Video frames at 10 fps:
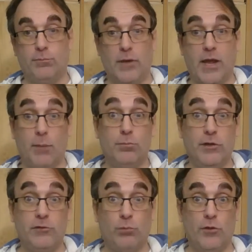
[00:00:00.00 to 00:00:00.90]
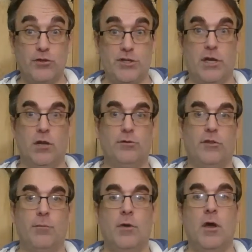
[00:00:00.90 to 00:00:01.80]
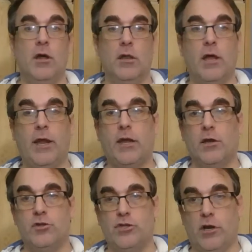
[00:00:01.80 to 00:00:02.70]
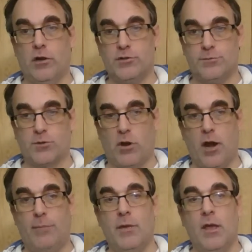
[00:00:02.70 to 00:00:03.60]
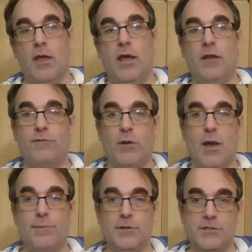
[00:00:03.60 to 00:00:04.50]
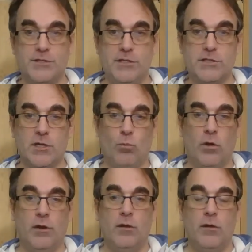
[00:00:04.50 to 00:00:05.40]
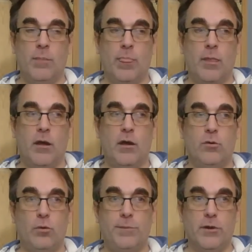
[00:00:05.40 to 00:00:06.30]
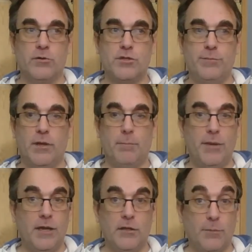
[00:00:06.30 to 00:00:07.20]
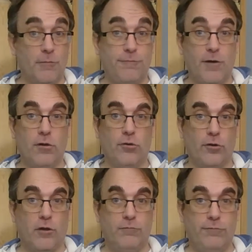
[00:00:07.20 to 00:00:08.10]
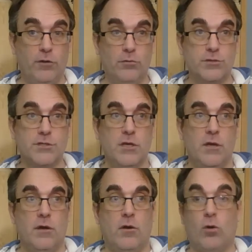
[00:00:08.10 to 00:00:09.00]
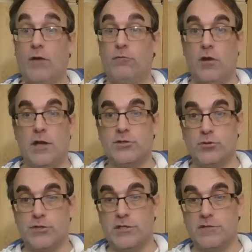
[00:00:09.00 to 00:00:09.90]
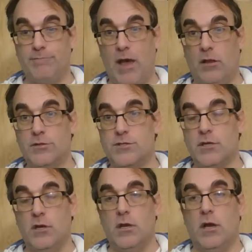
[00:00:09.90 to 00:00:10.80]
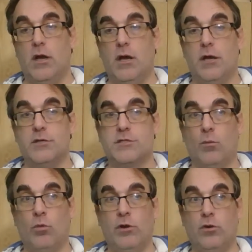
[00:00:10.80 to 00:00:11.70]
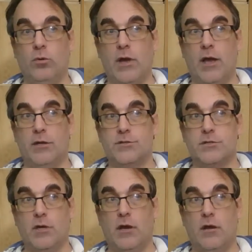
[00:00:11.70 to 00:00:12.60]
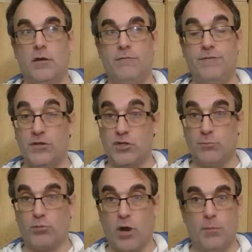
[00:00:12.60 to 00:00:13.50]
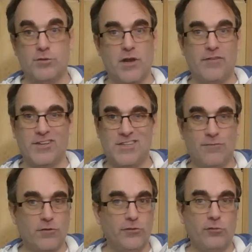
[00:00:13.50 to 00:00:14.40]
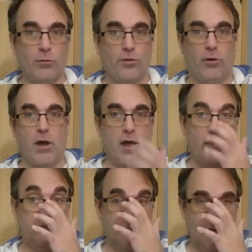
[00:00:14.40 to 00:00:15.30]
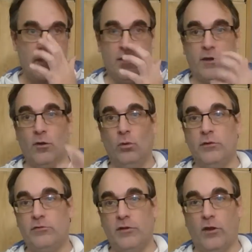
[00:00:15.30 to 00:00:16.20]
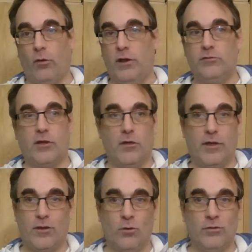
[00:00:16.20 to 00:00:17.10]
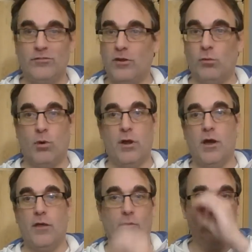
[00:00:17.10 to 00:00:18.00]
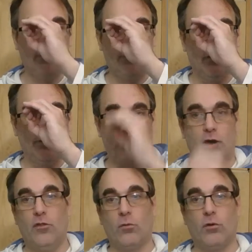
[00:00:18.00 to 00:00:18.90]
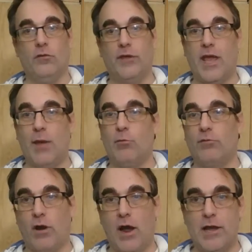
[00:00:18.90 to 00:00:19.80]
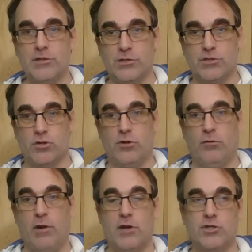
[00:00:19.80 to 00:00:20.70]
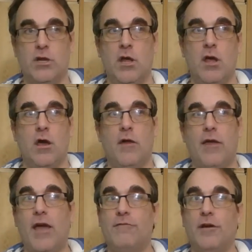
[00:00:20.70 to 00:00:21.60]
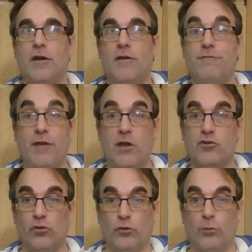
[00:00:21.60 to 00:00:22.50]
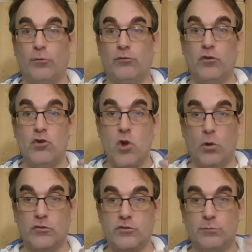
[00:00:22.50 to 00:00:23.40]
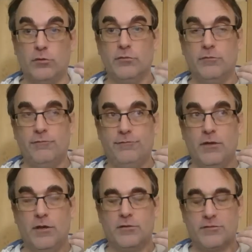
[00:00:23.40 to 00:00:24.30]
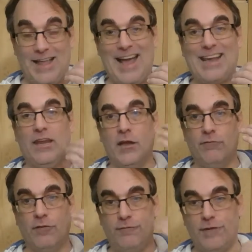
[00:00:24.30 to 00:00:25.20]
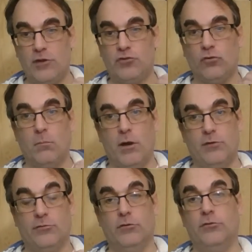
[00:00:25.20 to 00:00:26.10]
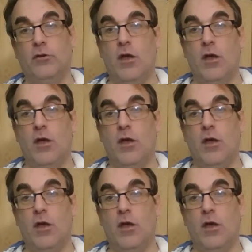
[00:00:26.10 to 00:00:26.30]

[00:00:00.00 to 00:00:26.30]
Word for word: Again, please point the channel out to them. Like, share, subscribe. And if you happen to see someone uh, who appears to be immediately befuddled or confused or have lost their sense of balance, uh, someone who has uh, vision problems or having difficulty with their eyes, they can only see in grayscale, they can only see it in one eye, they only see a little dot in the world, they can't move their eyes in a certain direction have a, a facial droop. There's a noticeable uh, slackening of the facial muscles.